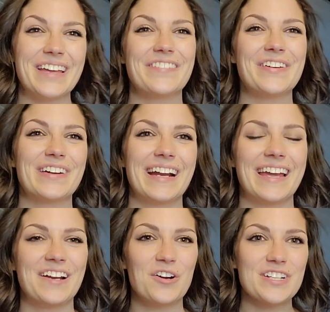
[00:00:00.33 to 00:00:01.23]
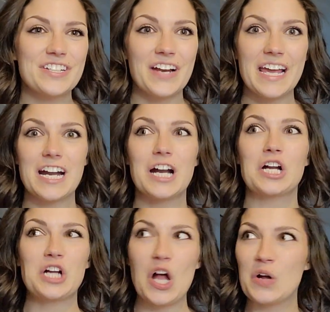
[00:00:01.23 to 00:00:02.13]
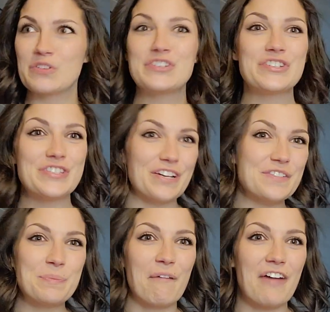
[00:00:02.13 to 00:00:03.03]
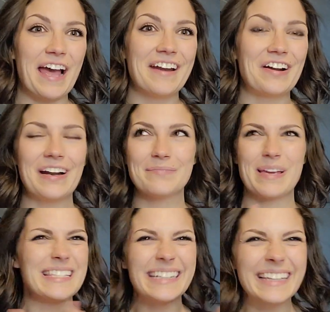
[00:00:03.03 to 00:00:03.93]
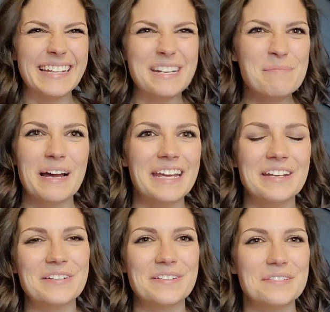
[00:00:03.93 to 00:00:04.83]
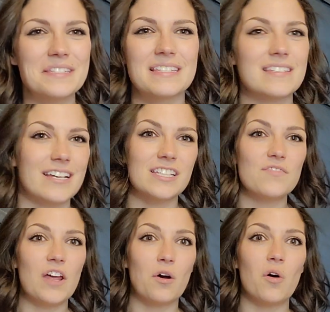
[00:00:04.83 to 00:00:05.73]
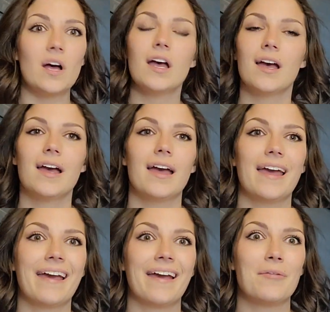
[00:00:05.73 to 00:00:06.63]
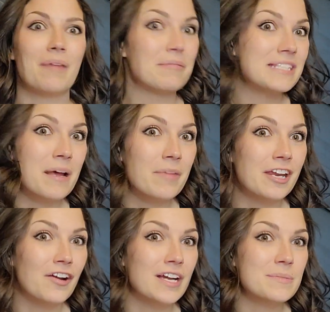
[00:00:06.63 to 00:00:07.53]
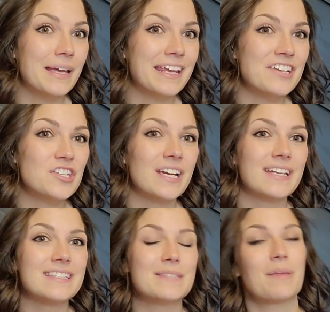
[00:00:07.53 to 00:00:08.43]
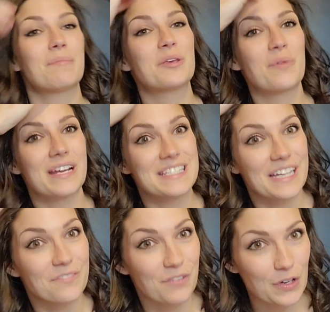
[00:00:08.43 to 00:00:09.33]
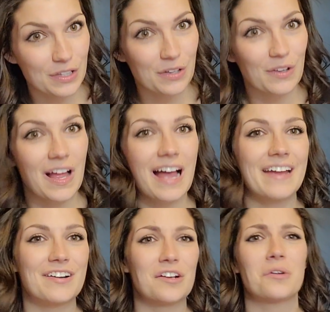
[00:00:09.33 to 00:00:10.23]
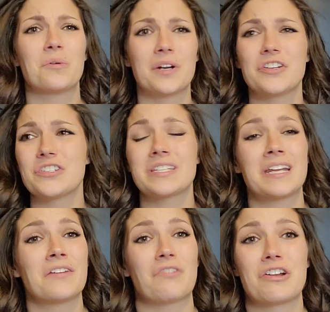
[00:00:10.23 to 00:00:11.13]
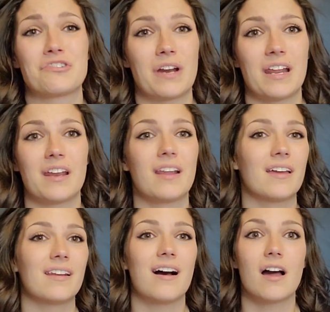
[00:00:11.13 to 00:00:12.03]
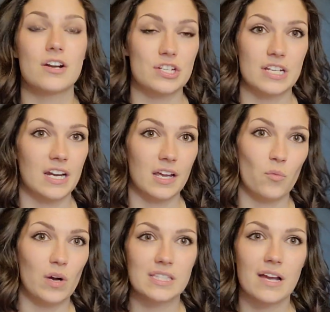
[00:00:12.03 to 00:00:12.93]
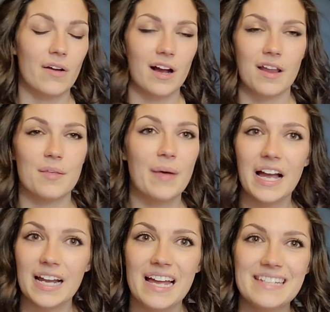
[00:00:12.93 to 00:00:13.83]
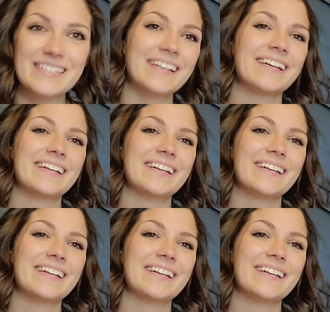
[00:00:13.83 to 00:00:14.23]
if you are a course creator, coach, service provider, basically anybody who uses a sales funnel and maybe it's not meeting your expectations, maybe you want it to convert a little higher, or you're just getting frustrated, not understanding what's going on in the back end,